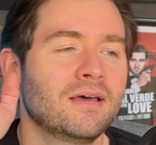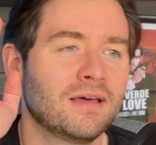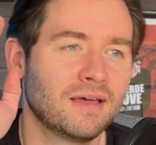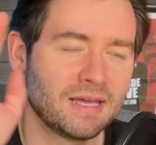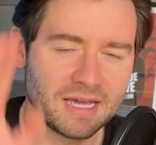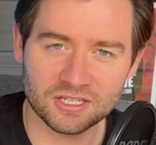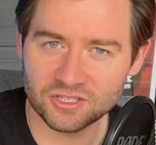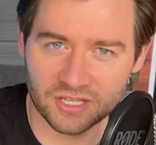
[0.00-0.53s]

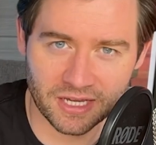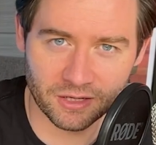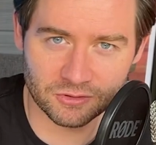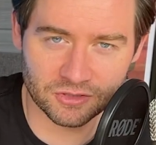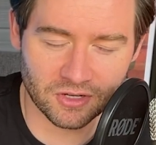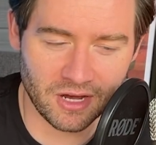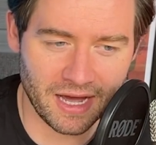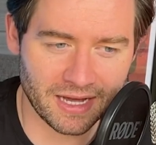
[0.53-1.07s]
He has to kill
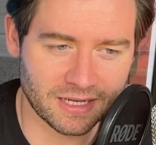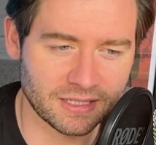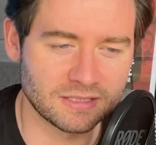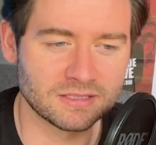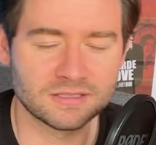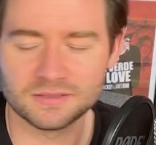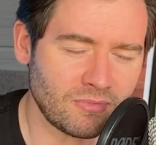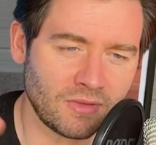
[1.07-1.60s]
Scott
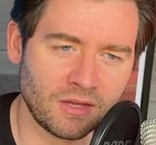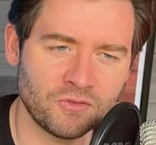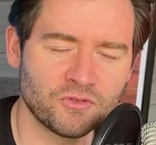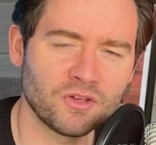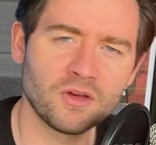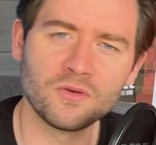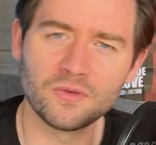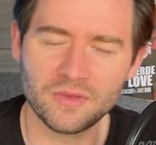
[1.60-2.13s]
Adkins,
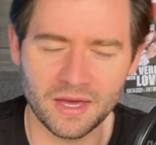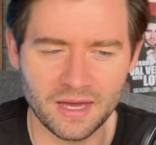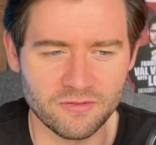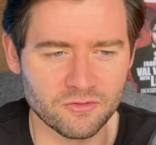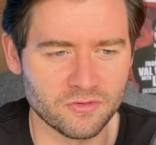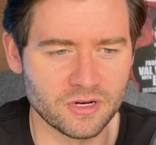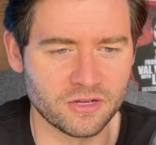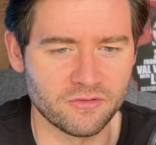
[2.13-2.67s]
so they have
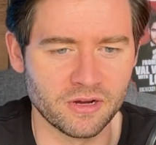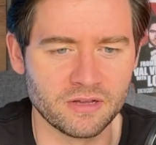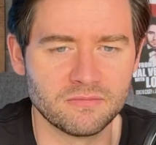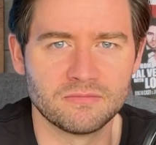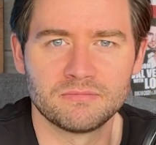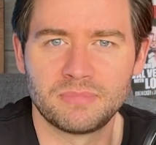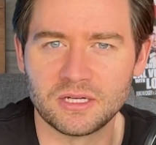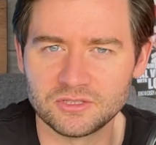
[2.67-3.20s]
a really great
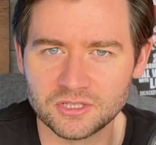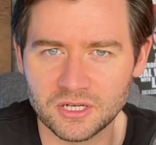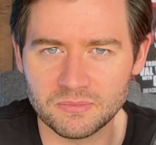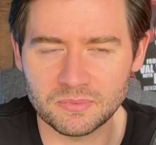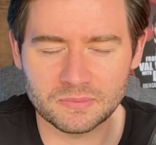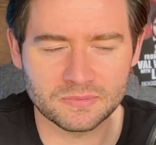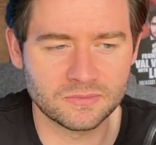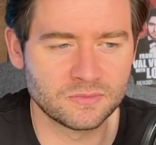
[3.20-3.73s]
punch-up,
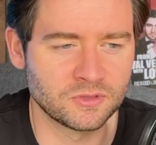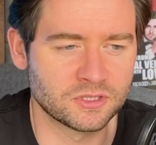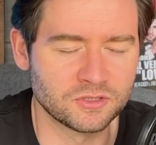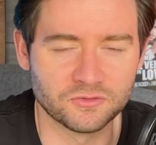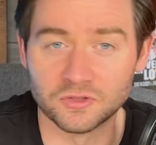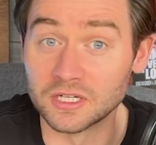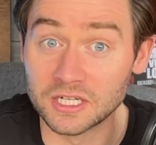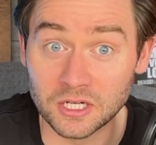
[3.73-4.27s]
which is
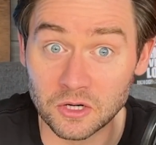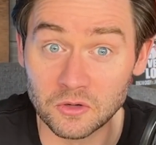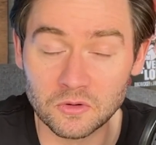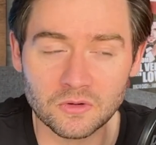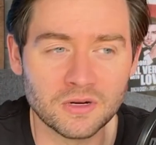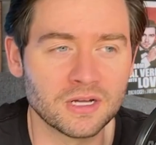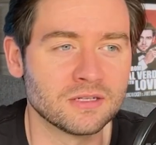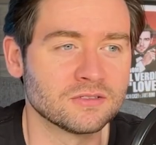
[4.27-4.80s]
really
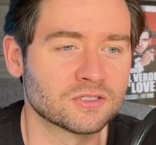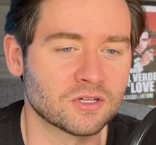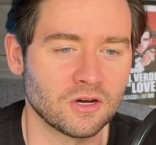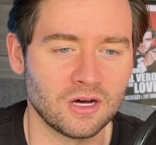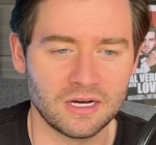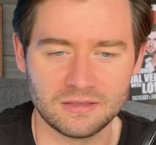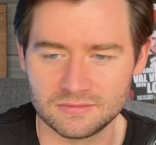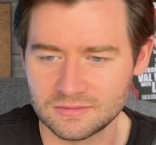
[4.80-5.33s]
cool, and
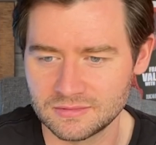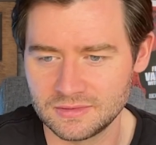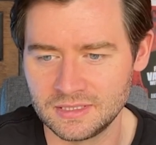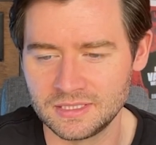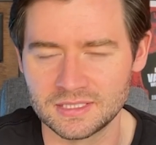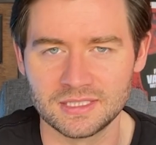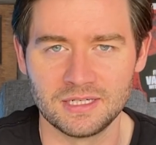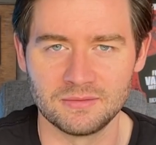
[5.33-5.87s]
Scott
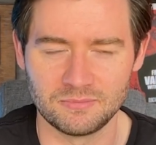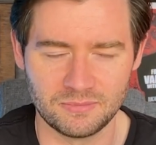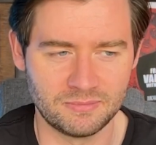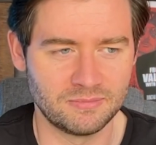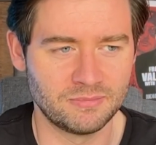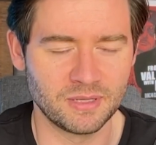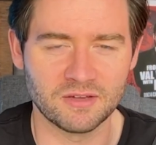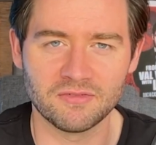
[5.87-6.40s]
is in a
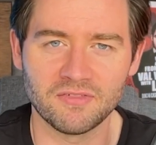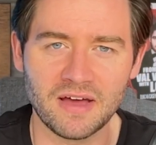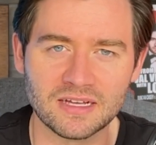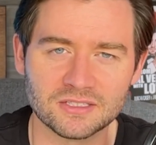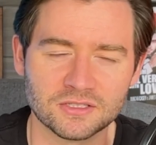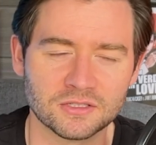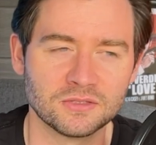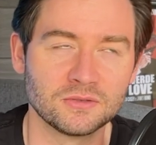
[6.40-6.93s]
big fat
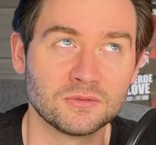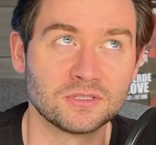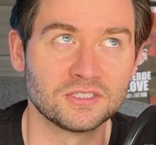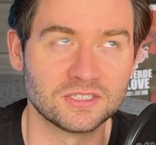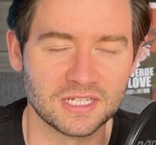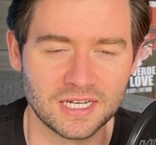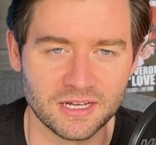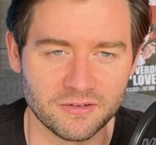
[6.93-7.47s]
suit, which
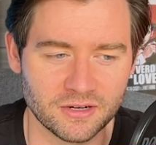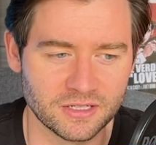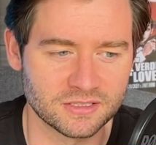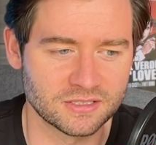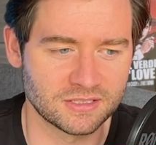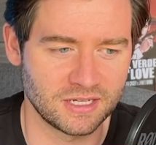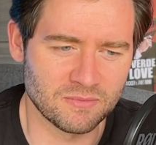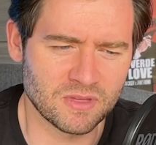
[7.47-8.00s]
is
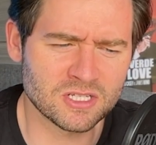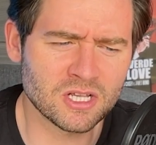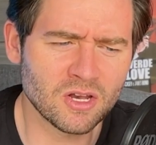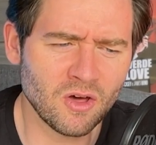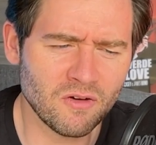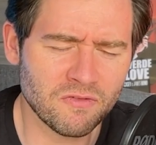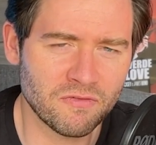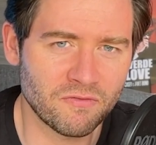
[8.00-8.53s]
hilarious. There's a
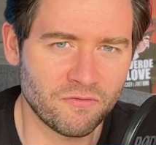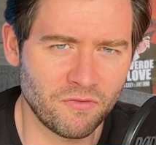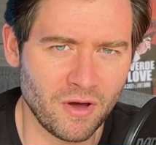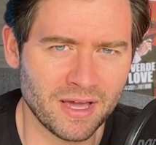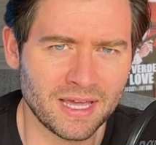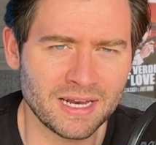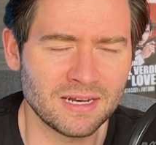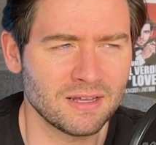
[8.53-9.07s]
lot of,
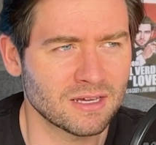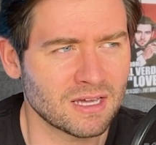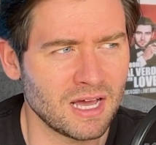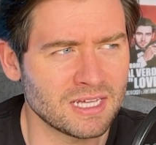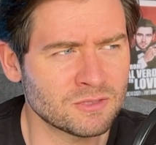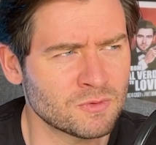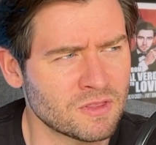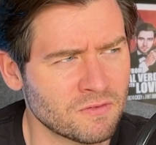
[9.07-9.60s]
again,
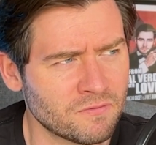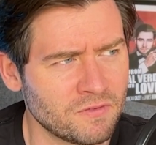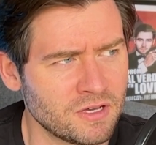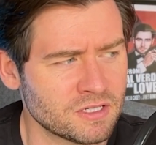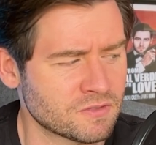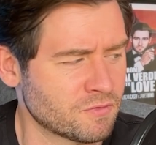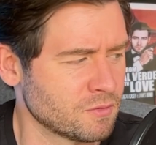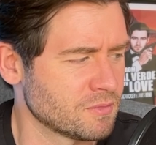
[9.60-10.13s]
as with the
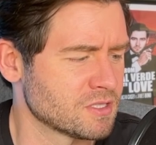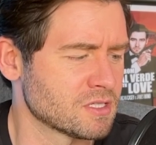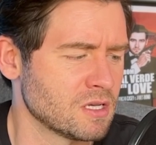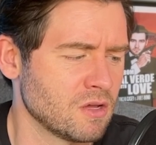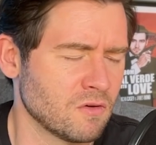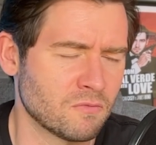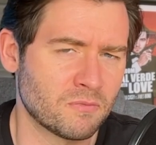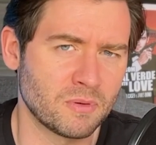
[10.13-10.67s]
first film, there's a
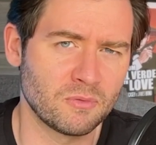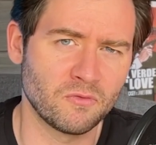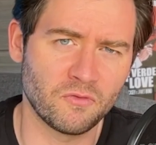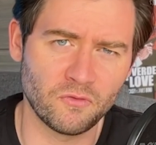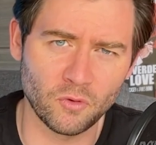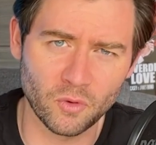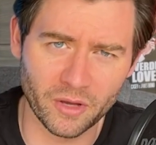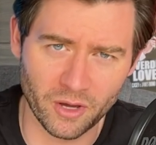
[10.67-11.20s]
lot of people
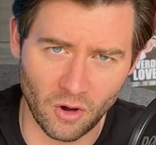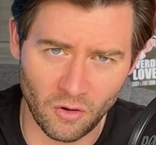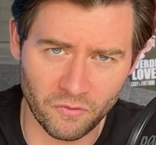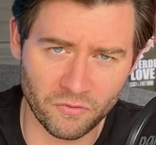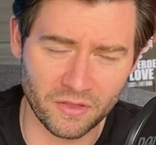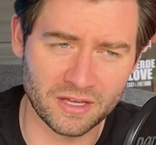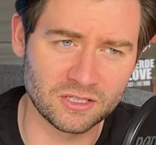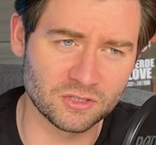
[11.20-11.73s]
falling off
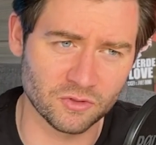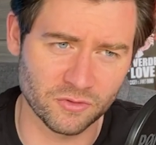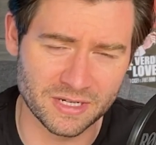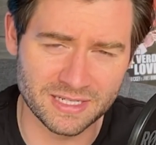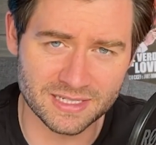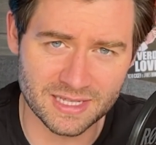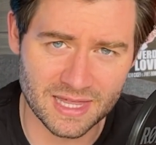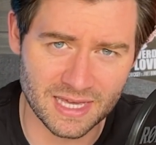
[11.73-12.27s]
things or
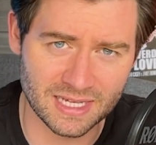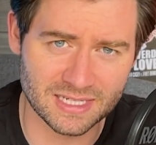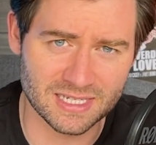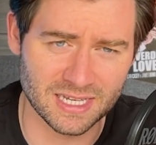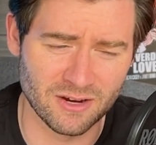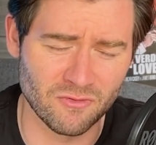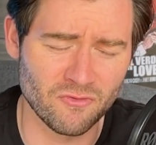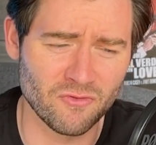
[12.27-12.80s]
into things
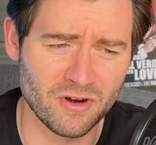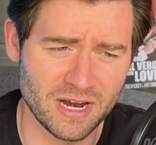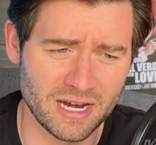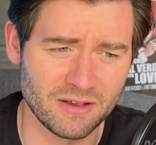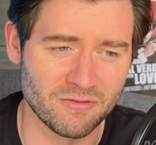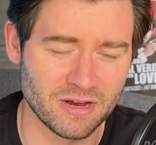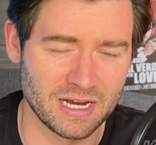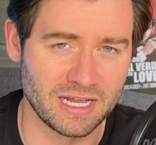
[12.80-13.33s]
in a
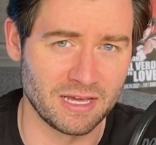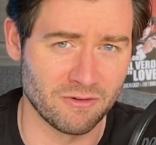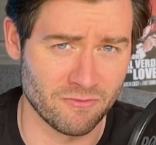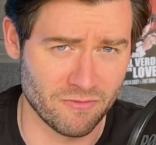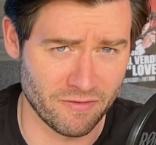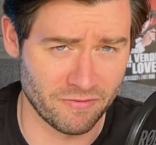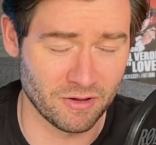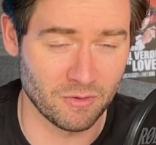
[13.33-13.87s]
really, really
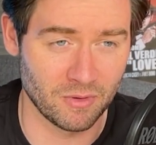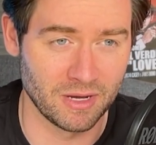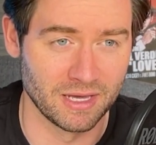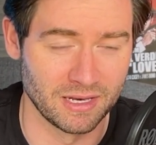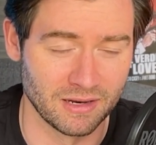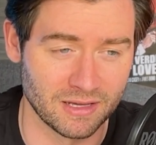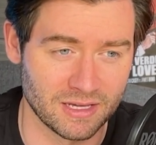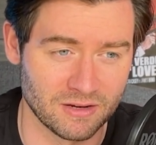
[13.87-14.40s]
horrific way,
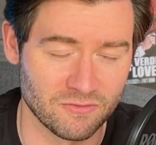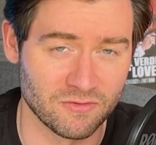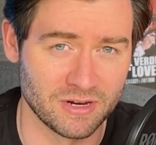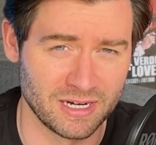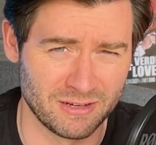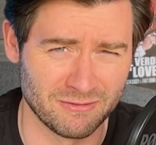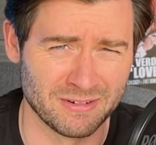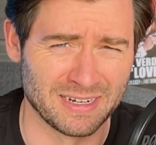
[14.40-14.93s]
like in a
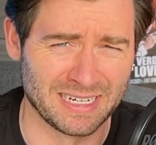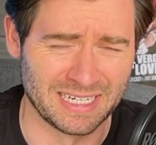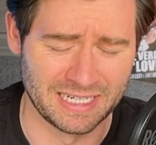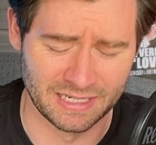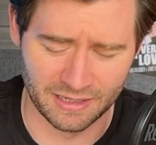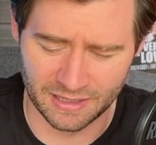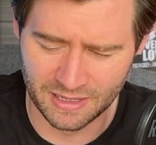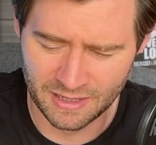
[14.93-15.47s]
really, really,
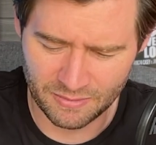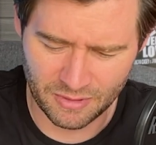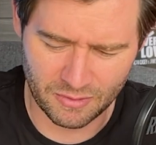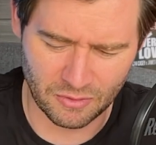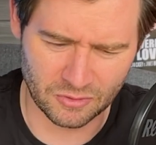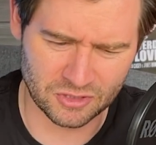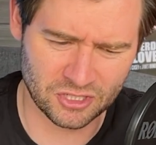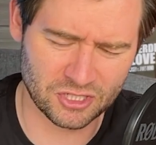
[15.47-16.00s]
like,
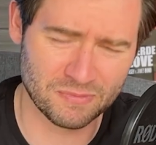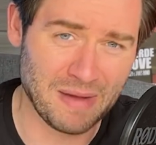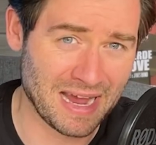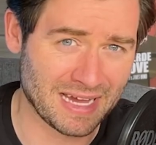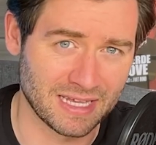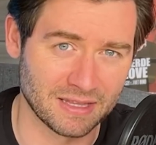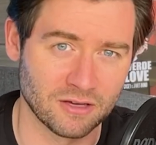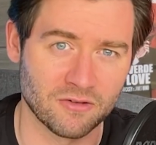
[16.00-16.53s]
people
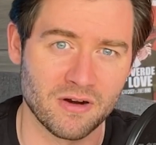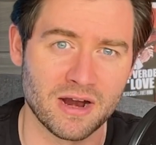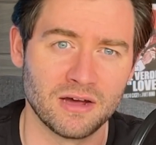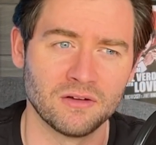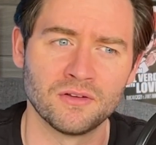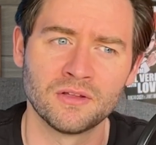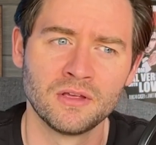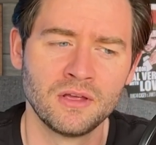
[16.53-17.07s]
smacking the
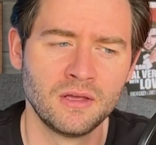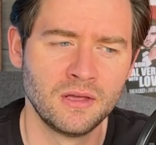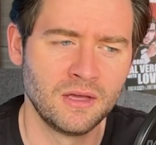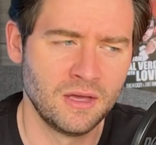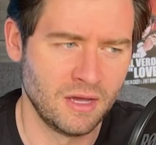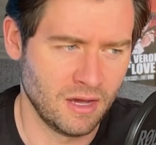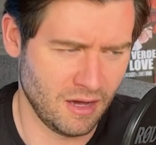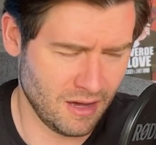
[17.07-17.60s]
ground
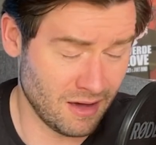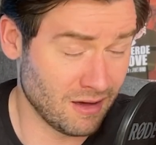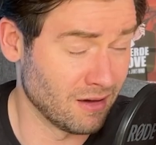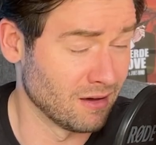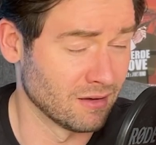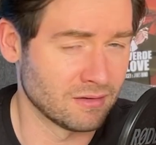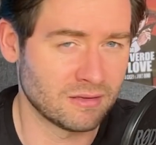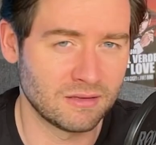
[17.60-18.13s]

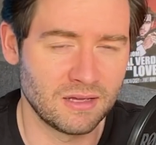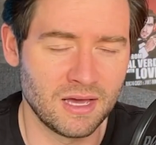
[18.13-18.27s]
hard.